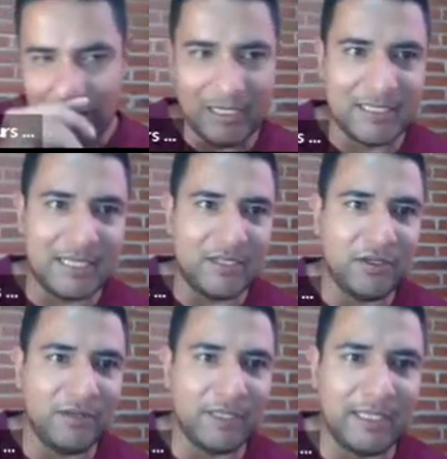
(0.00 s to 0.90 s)

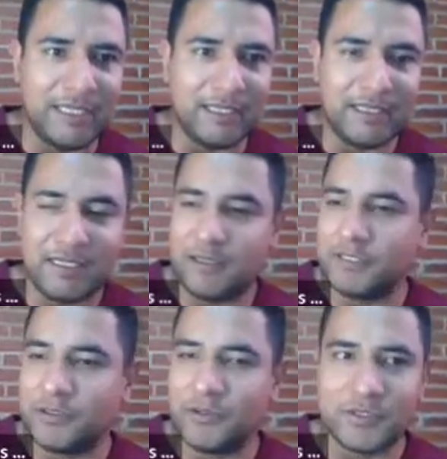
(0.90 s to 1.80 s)
organization if the link of
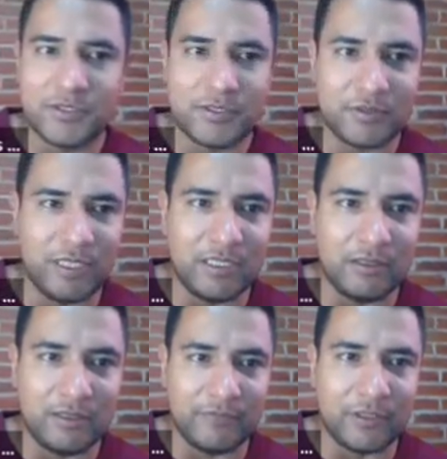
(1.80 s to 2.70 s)
the course
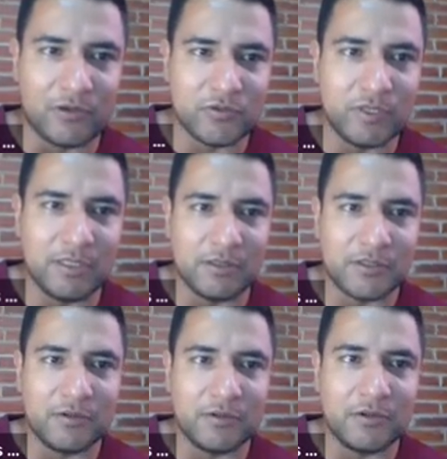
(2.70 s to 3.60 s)
will
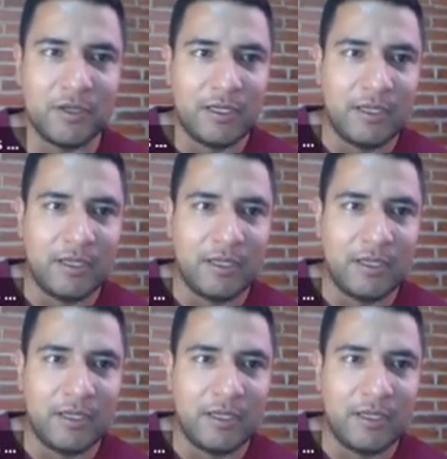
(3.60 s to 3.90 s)
also